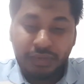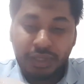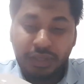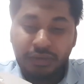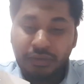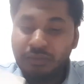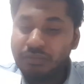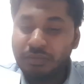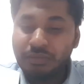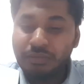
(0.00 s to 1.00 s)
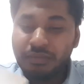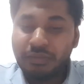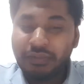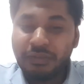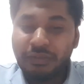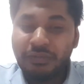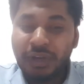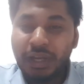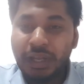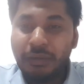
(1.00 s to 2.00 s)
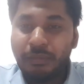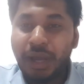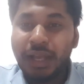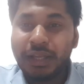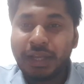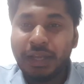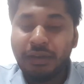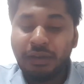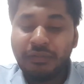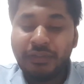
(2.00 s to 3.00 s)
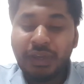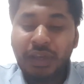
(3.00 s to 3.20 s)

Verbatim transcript: like you know very mild kind of